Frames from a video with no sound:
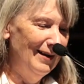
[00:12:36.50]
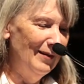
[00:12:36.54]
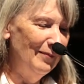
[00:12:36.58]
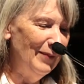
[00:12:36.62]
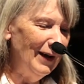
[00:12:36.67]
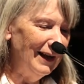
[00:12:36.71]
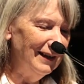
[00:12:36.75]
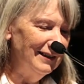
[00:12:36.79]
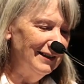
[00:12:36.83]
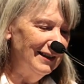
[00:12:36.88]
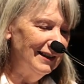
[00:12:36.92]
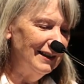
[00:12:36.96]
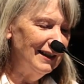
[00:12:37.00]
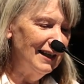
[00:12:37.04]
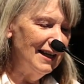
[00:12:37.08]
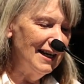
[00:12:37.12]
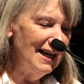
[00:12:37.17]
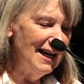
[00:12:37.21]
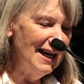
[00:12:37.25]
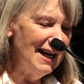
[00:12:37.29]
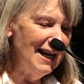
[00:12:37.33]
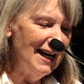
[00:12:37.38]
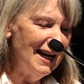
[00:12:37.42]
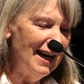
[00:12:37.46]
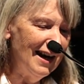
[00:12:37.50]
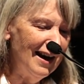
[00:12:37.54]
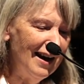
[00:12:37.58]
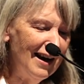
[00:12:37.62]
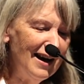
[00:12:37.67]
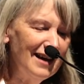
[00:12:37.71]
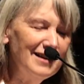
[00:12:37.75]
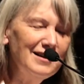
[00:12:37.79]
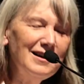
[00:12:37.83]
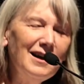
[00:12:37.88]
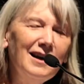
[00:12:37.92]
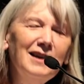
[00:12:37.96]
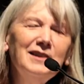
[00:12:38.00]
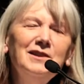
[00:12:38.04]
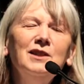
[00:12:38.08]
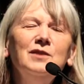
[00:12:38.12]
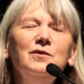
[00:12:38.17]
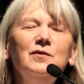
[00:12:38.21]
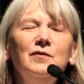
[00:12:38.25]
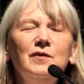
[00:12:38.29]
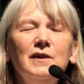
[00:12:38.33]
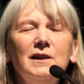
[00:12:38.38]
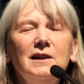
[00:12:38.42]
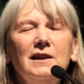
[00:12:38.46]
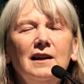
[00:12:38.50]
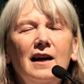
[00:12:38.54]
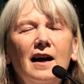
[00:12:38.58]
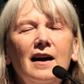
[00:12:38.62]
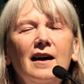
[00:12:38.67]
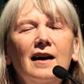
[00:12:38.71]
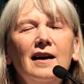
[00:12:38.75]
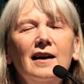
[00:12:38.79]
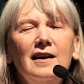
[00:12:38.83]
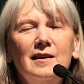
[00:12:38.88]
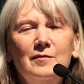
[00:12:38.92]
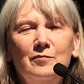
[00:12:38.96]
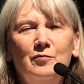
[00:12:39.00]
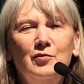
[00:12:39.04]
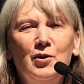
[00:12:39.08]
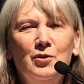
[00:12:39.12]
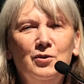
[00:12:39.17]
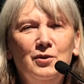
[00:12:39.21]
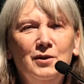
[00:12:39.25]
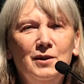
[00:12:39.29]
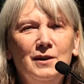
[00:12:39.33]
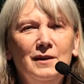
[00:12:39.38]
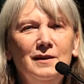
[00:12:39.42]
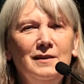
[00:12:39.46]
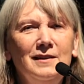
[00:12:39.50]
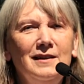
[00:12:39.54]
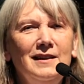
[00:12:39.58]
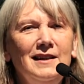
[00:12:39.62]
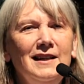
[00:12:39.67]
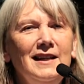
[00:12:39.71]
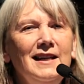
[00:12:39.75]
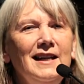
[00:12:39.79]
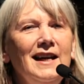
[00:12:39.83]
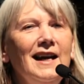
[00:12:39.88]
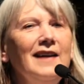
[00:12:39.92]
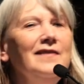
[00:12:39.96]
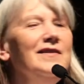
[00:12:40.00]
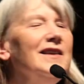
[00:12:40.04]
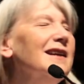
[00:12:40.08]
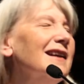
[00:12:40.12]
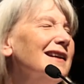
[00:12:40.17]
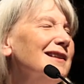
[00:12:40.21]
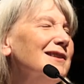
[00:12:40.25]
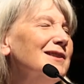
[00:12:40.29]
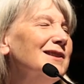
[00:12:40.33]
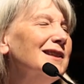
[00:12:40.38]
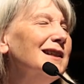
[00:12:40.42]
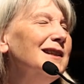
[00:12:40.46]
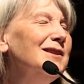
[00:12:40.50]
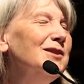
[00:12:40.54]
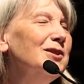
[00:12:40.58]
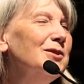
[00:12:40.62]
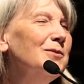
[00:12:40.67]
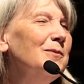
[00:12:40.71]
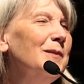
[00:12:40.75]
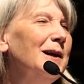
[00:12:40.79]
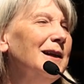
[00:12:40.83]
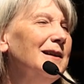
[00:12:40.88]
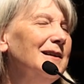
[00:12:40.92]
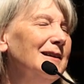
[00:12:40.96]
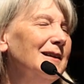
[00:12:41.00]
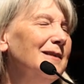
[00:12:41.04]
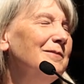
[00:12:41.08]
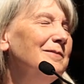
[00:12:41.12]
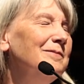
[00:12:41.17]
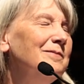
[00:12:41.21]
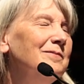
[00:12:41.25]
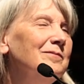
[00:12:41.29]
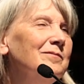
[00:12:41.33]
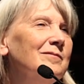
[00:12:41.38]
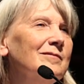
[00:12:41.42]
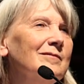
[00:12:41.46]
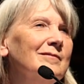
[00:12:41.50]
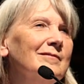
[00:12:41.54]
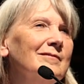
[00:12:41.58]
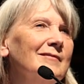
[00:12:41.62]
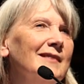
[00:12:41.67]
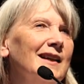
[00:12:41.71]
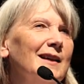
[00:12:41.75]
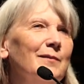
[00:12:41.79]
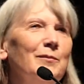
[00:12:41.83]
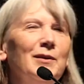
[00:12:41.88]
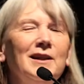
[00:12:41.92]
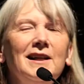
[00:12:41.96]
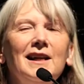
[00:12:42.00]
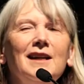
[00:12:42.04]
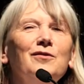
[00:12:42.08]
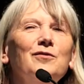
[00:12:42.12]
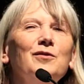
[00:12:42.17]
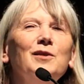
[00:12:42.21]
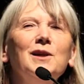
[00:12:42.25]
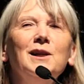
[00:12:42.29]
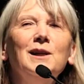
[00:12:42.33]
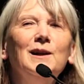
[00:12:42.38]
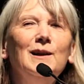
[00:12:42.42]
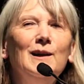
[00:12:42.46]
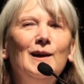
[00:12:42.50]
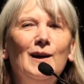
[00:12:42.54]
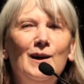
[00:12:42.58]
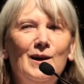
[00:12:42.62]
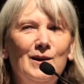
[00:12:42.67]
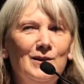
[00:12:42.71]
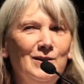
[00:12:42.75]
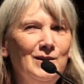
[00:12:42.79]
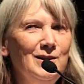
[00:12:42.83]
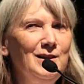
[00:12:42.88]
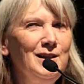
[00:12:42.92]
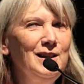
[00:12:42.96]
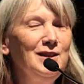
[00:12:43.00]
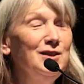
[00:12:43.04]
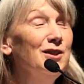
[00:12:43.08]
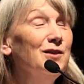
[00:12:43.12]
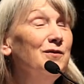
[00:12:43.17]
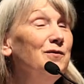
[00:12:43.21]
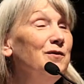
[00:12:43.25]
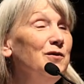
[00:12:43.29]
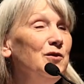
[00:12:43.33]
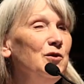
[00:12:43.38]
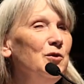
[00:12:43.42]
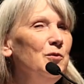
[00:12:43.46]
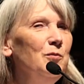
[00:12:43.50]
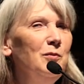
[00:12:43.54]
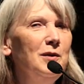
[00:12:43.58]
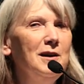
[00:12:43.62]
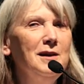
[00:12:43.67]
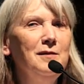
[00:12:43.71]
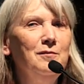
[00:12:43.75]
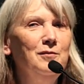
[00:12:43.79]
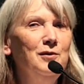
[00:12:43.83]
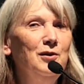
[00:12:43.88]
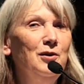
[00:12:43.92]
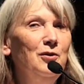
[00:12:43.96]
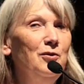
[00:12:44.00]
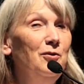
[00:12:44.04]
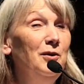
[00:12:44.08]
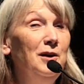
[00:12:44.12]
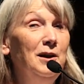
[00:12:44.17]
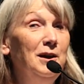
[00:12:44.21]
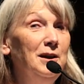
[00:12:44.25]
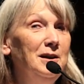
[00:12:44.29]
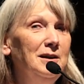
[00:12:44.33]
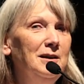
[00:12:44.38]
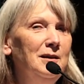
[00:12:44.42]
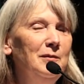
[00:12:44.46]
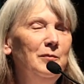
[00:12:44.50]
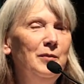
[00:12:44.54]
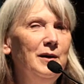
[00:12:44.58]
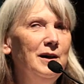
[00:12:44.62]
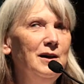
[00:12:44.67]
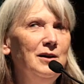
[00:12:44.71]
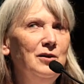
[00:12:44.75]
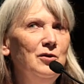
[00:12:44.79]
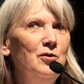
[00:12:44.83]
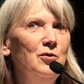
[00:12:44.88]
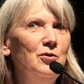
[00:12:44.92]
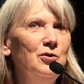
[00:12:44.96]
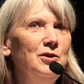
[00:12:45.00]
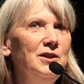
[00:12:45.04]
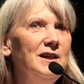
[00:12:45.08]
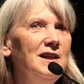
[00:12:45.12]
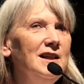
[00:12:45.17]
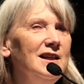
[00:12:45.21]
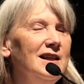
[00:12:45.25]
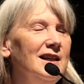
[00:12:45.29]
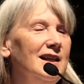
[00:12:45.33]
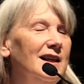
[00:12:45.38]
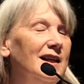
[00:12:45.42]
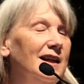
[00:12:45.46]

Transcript: But I did feel heartbroken. And then I said to Madeline, but every class needs a few people who are a little bit naughty.